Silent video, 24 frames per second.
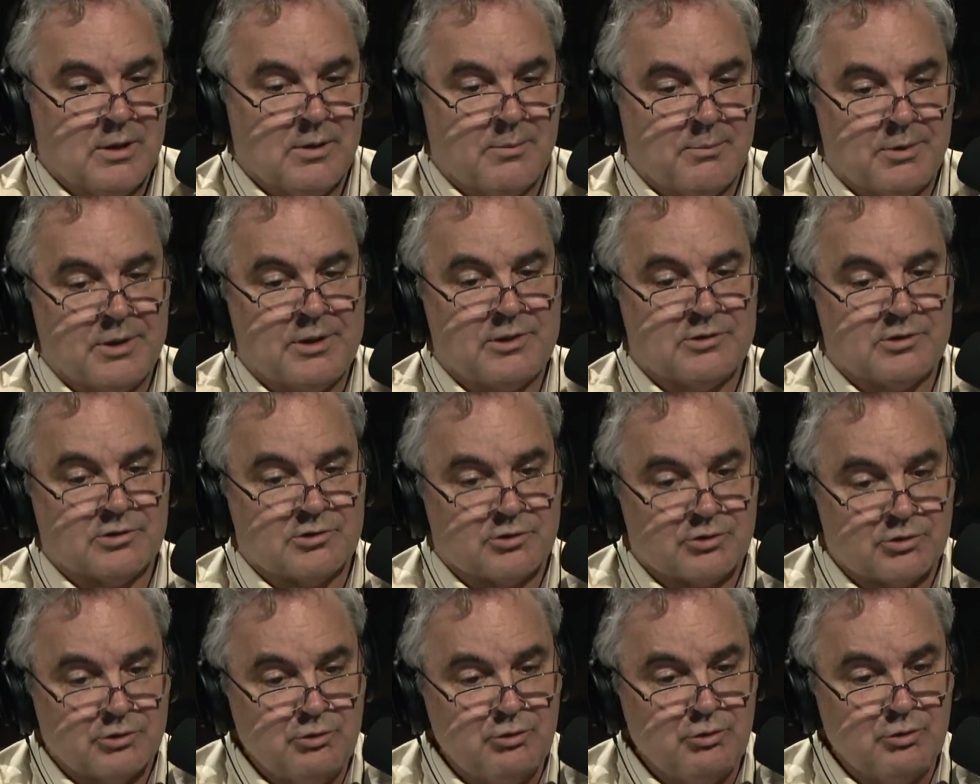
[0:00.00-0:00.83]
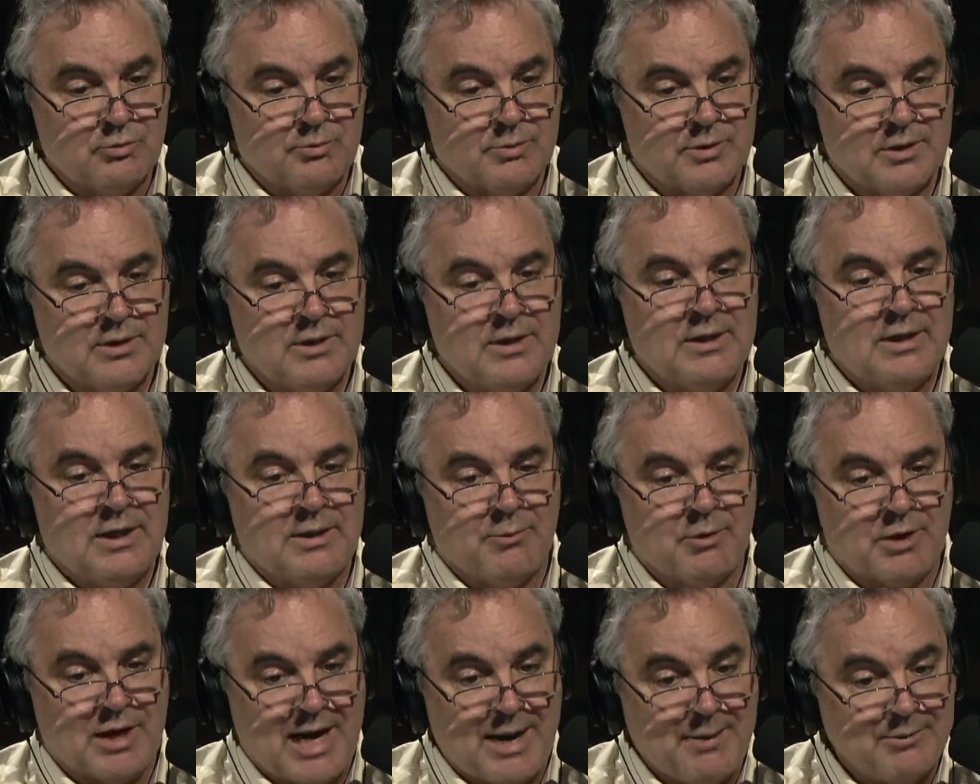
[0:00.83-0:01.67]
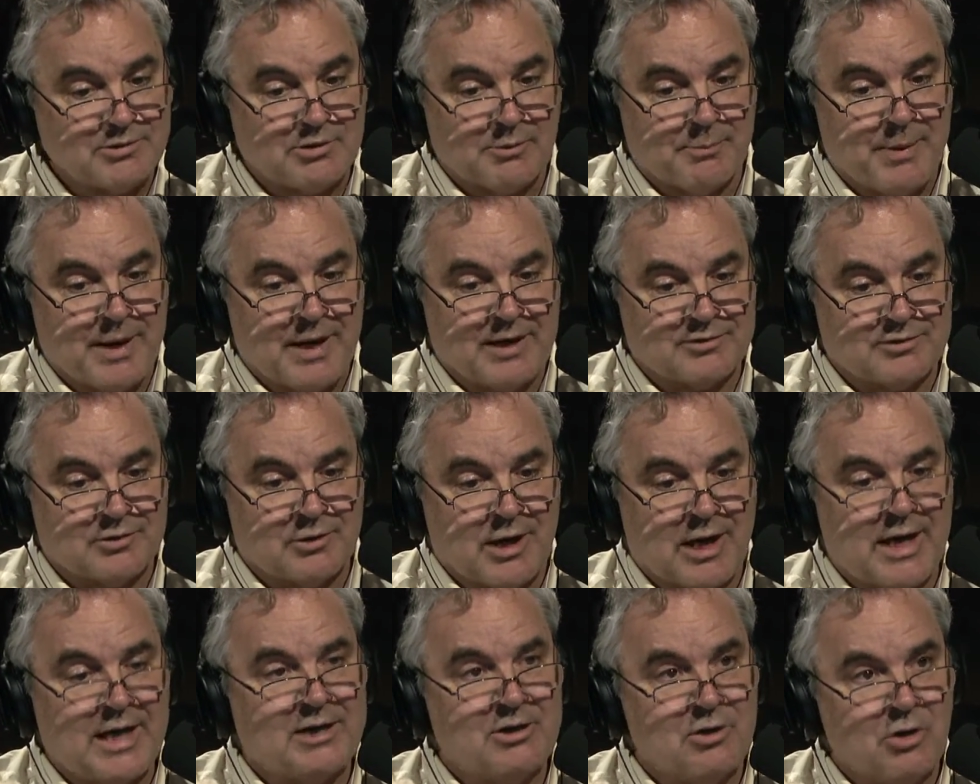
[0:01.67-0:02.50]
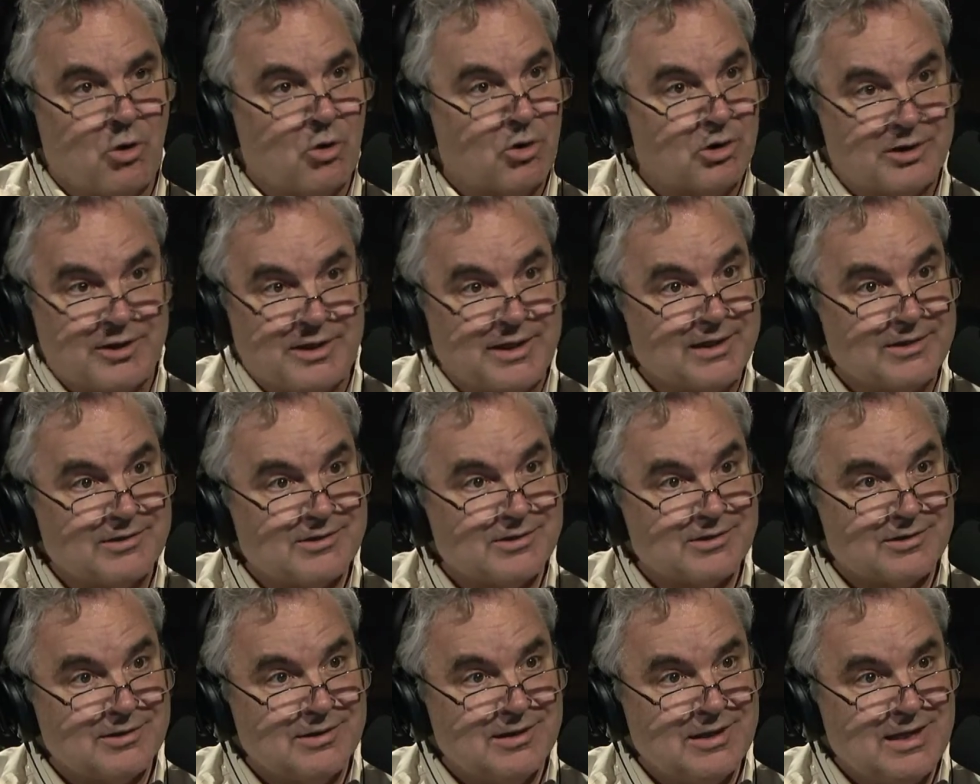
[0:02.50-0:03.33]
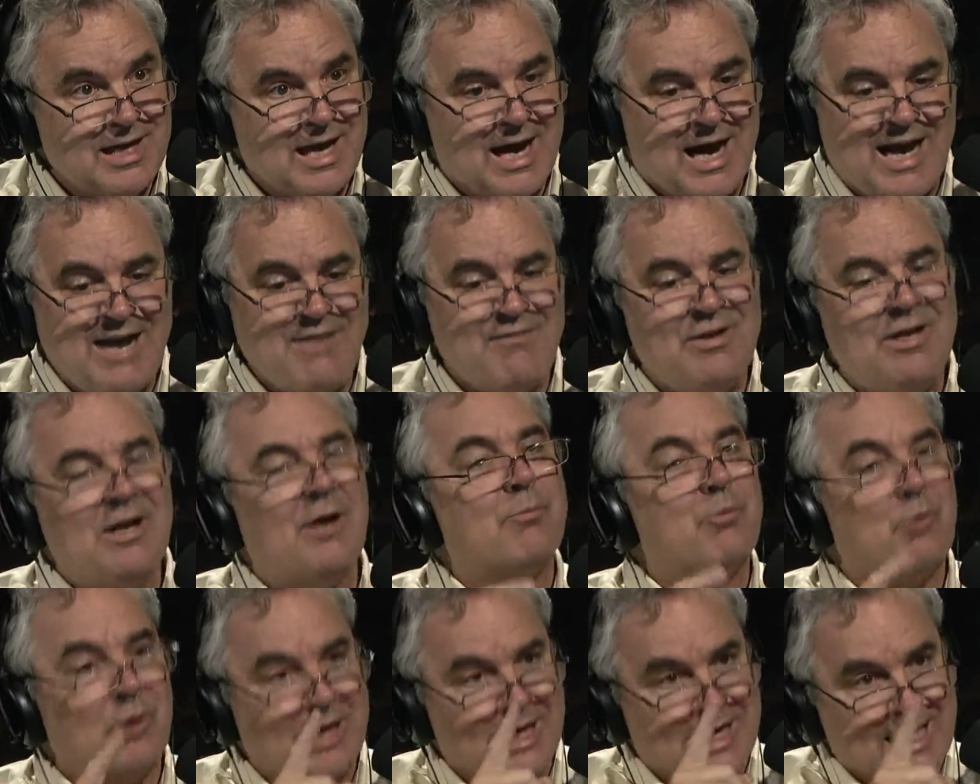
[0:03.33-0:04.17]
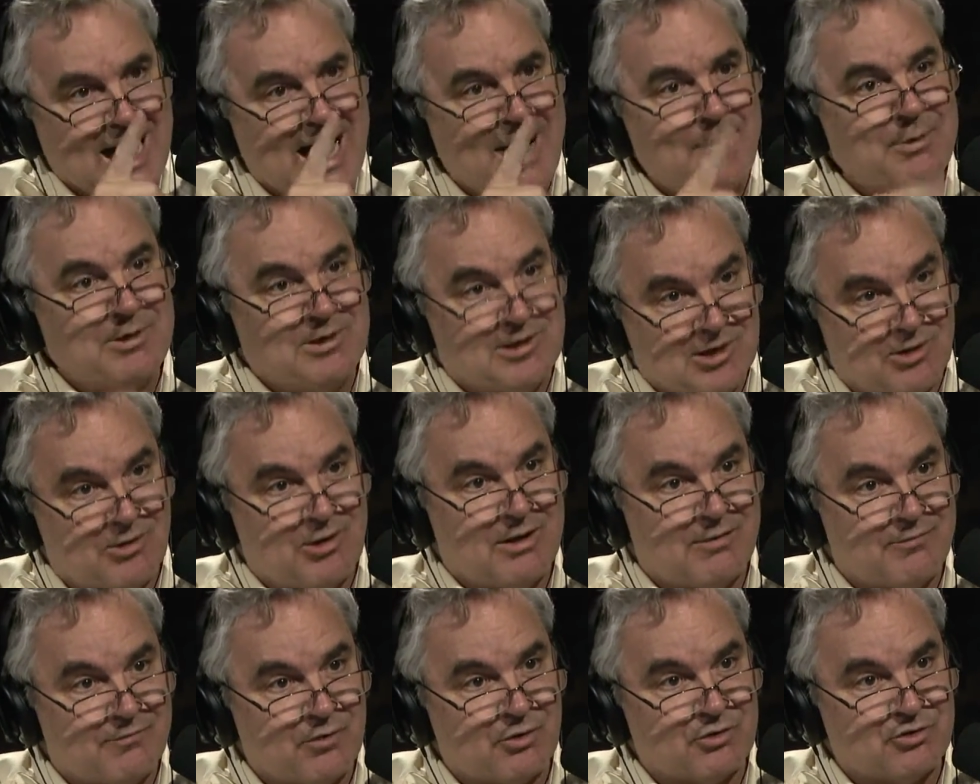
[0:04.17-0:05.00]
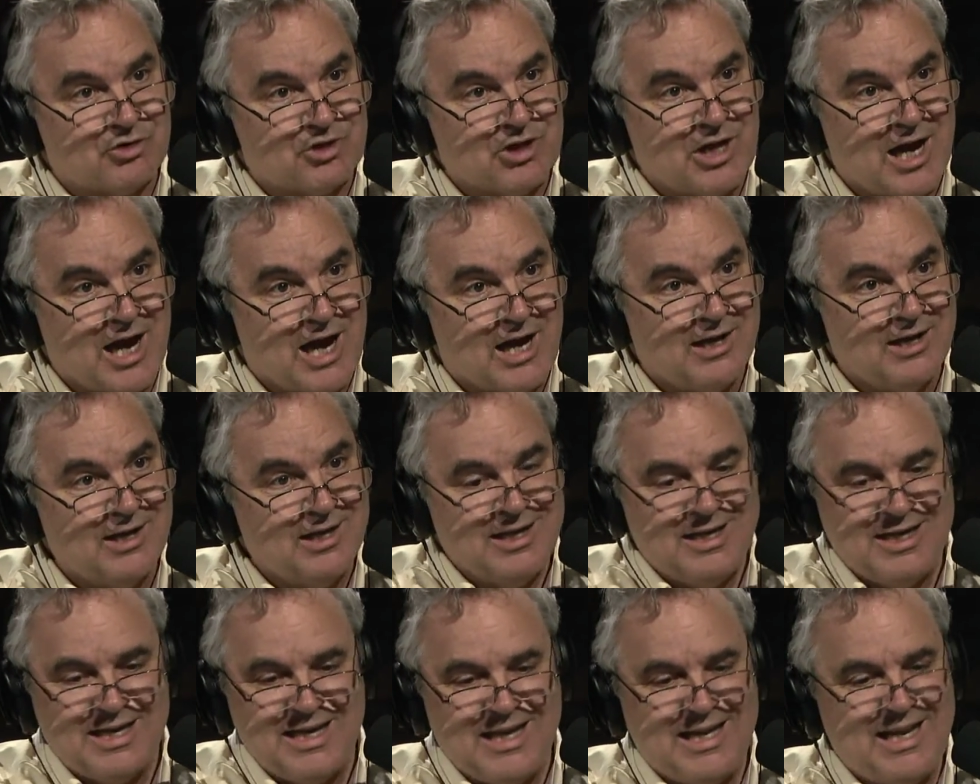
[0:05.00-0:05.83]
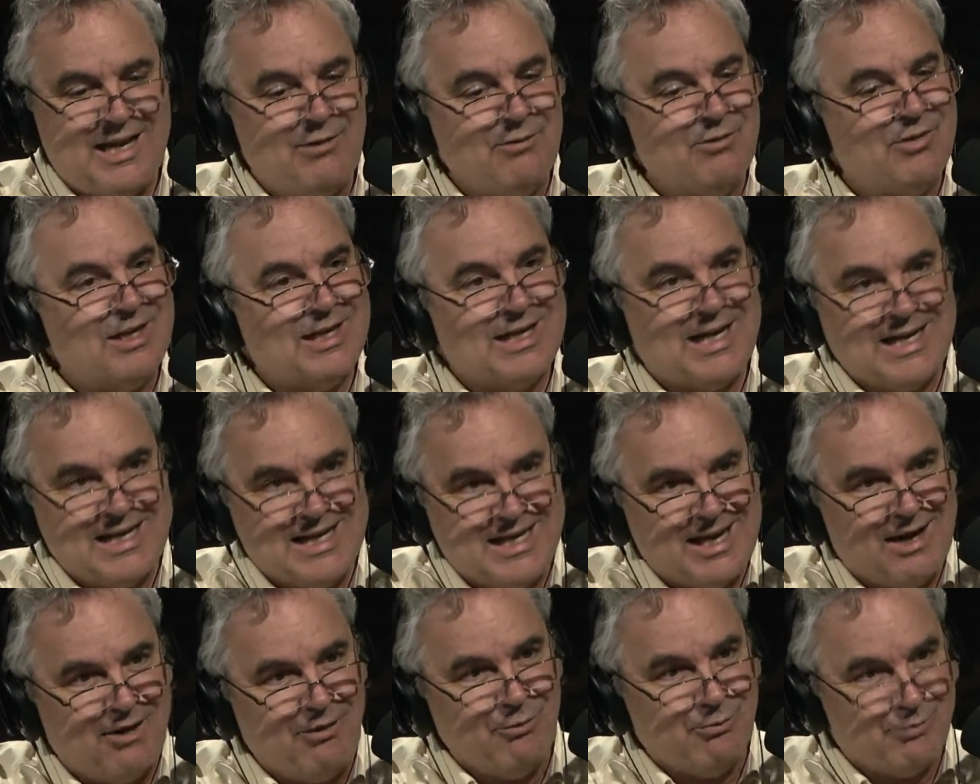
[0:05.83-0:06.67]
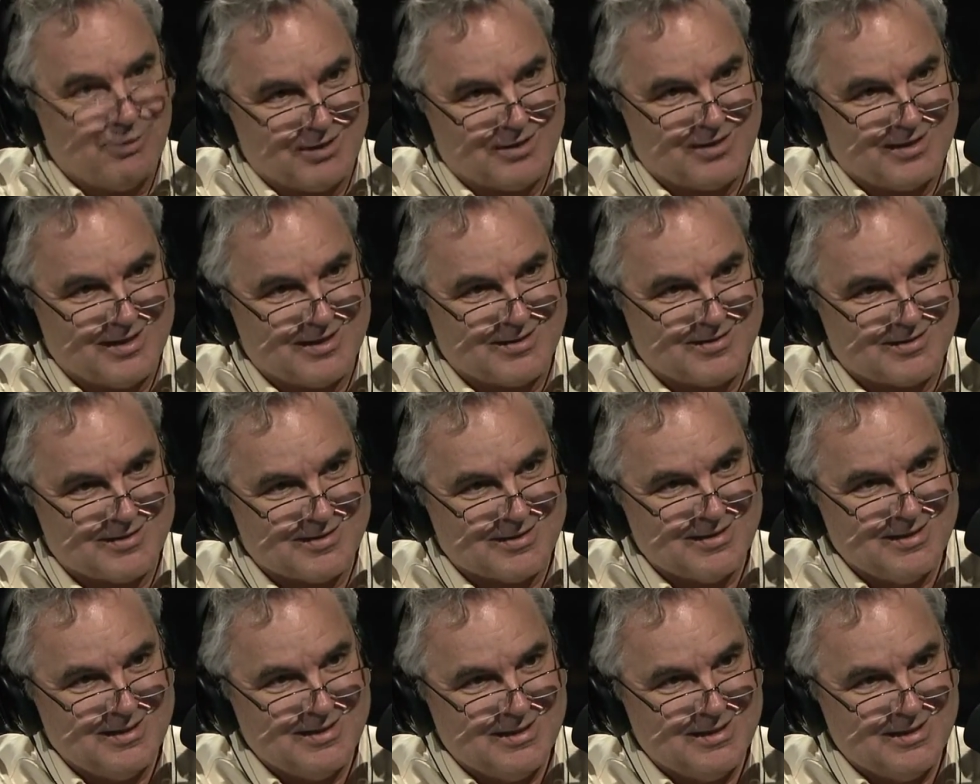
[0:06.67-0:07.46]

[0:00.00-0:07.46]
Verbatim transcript: But it's assumed. When I was a pastor, I ignored this. I even helped write a commentary on First John and I don't think I dealt with this